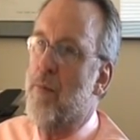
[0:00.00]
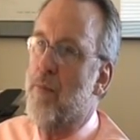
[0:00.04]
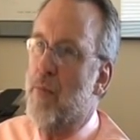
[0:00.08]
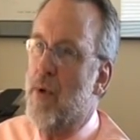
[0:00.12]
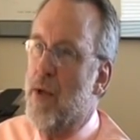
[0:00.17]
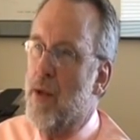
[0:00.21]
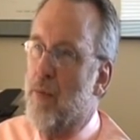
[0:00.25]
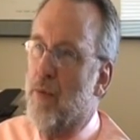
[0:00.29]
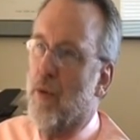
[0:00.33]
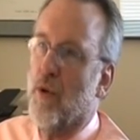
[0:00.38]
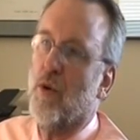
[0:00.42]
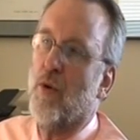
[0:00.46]

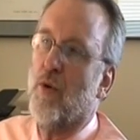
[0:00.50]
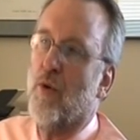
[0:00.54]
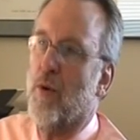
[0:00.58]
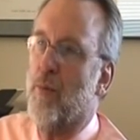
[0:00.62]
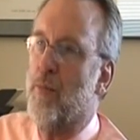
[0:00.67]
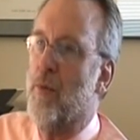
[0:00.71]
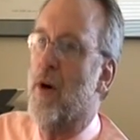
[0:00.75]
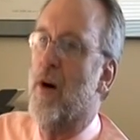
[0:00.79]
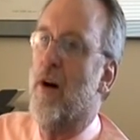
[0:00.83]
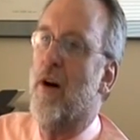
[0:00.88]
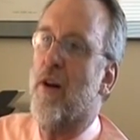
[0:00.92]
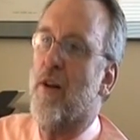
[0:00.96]
people who are
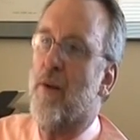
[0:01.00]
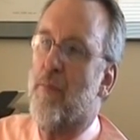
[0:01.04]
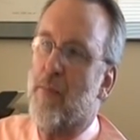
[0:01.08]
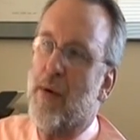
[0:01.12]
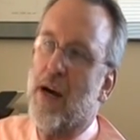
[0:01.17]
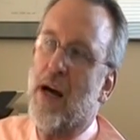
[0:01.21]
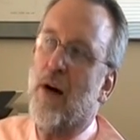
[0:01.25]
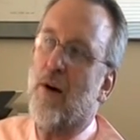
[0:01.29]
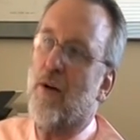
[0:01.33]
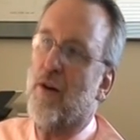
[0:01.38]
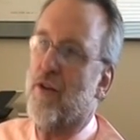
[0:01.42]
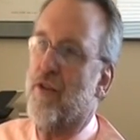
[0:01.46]
part of the
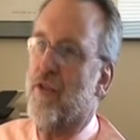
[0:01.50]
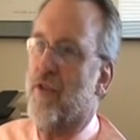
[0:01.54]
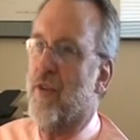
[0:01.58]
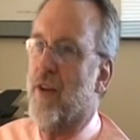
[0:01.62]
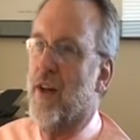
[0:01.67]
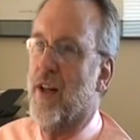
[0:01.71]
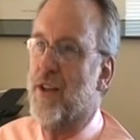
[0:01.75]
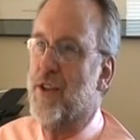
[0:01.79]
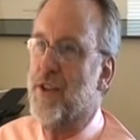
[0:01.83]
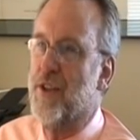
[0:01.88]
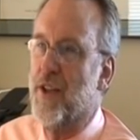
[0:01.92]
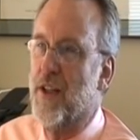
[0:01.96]
power
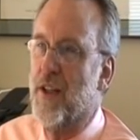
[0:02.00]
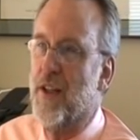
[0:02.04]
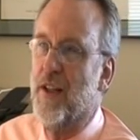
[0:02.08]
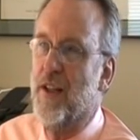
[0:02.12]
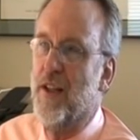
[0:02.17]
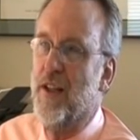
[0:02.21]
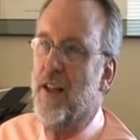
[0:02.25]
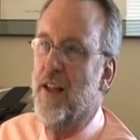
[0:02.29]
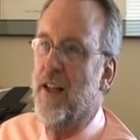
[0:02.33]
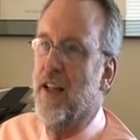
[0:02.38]
structure,